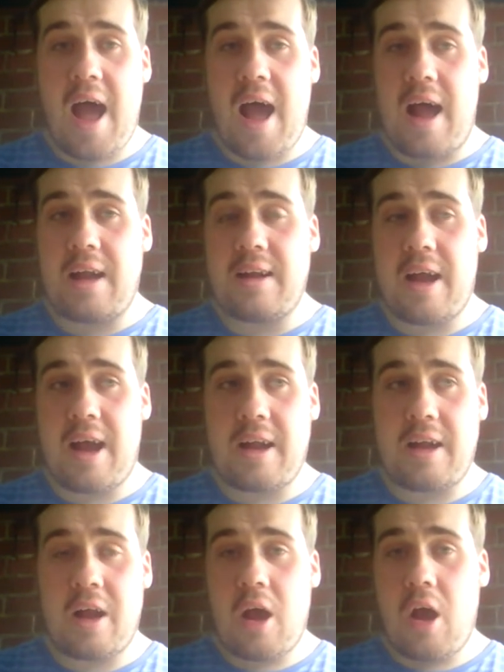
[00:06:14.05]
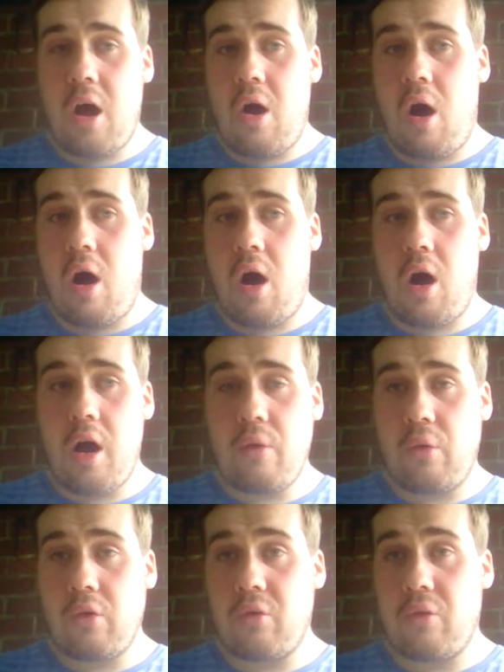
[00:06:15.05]
And then
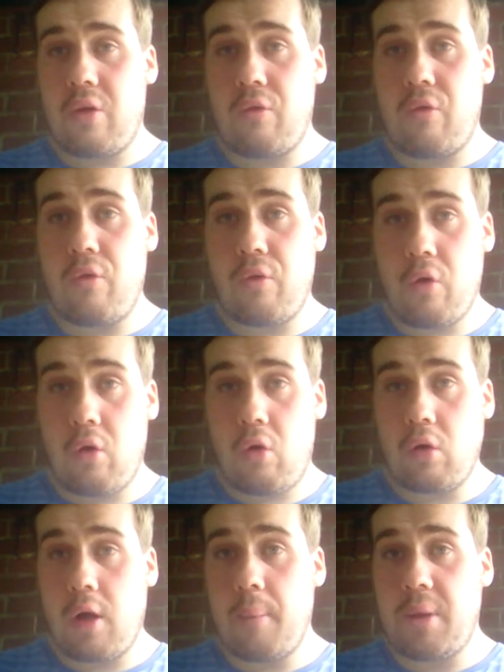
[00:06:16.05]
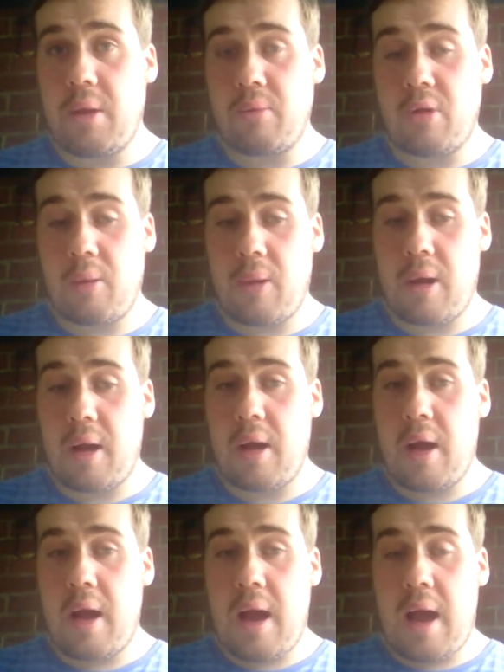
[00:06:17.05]
I watched the stuff off Record and B-Side
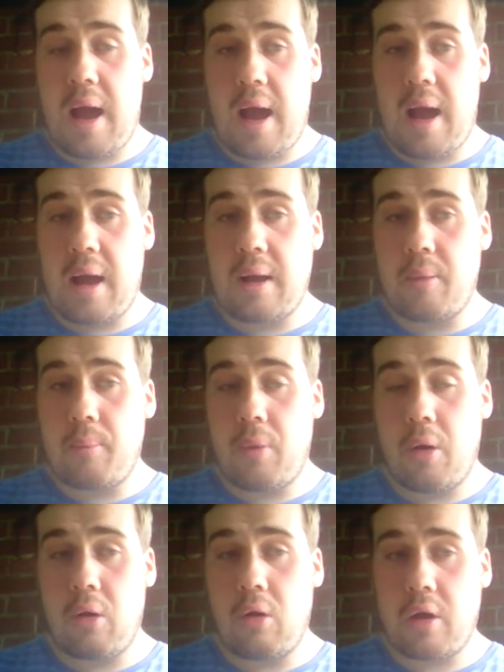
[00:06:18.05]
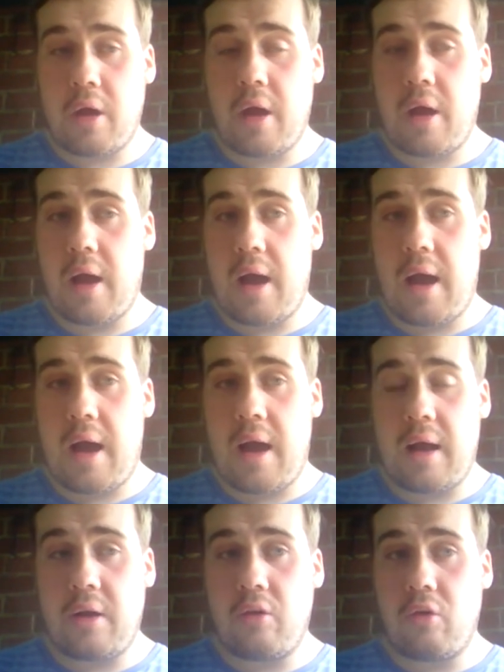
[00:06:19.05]
Player and Putlocker
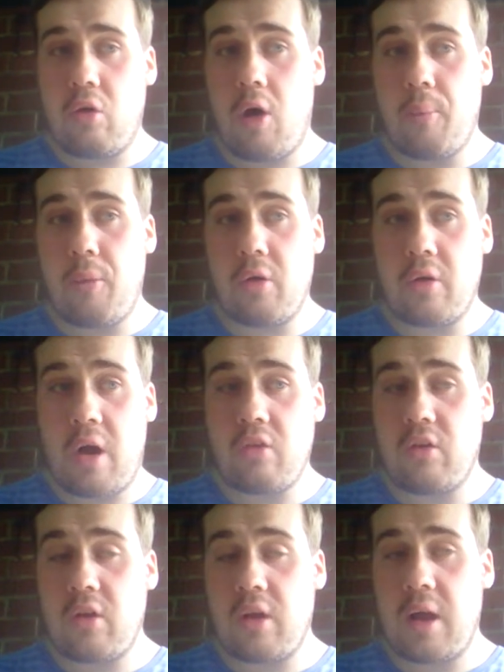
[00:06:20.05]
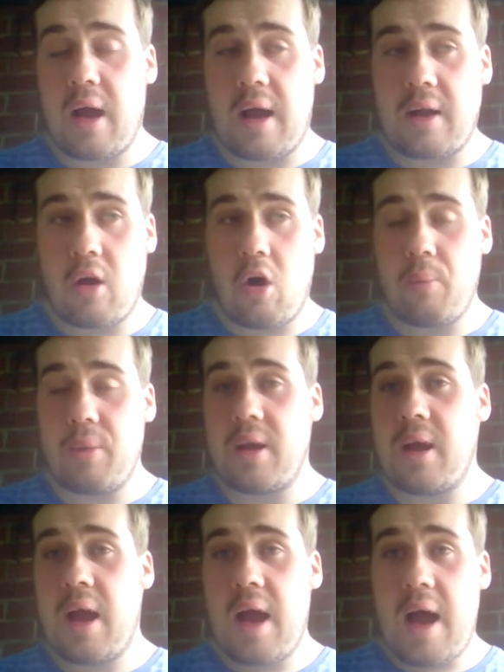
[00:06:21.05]
and caught up on Casualty and
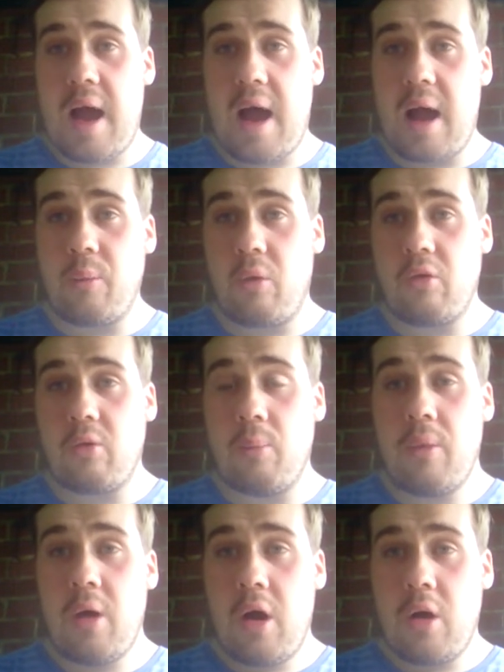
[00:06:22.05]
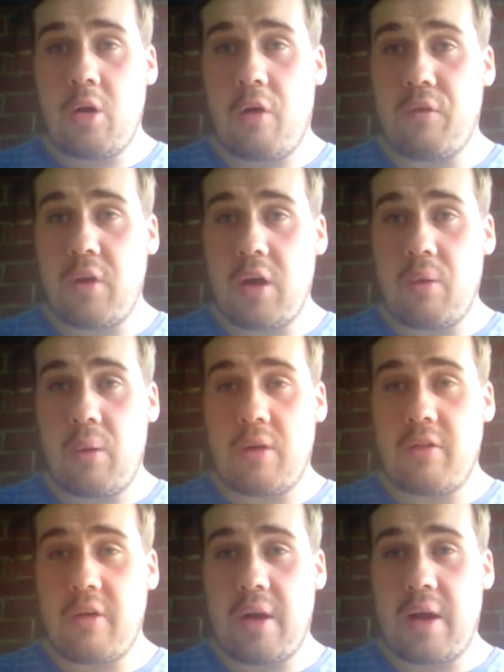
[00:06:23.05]
Holby and watched some Dofty, Will
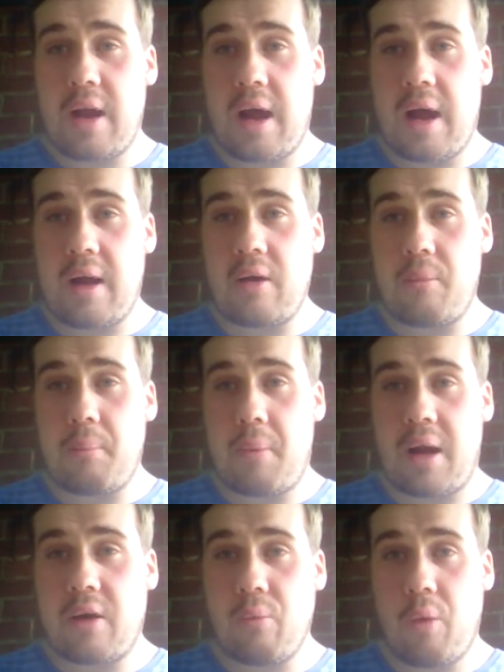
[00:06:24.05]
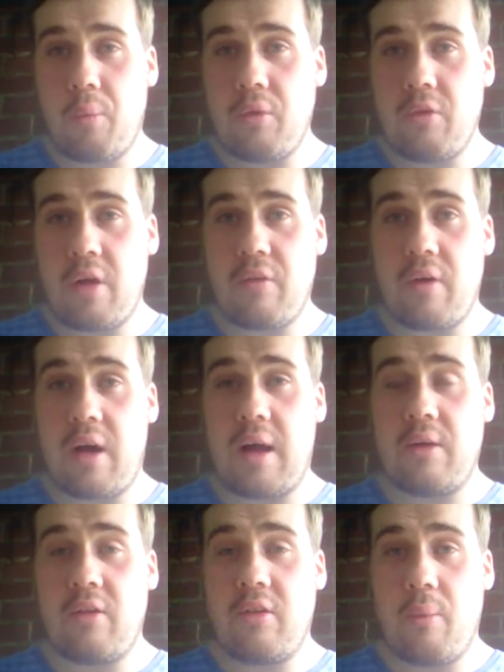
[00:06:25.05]
and Sunny and Malik and Wobble and stuff
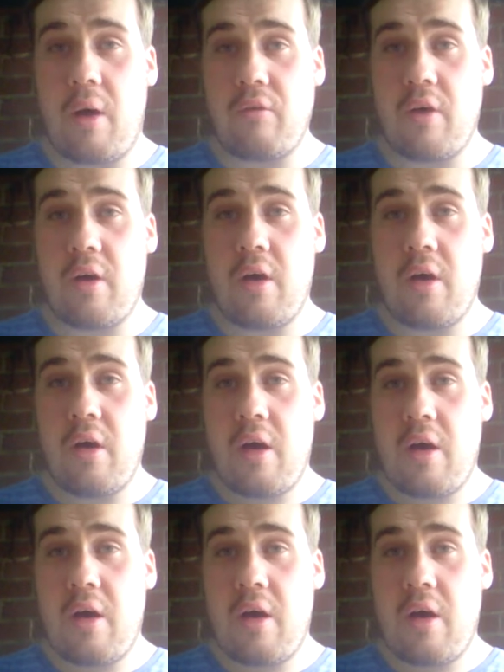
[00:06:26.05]
and some other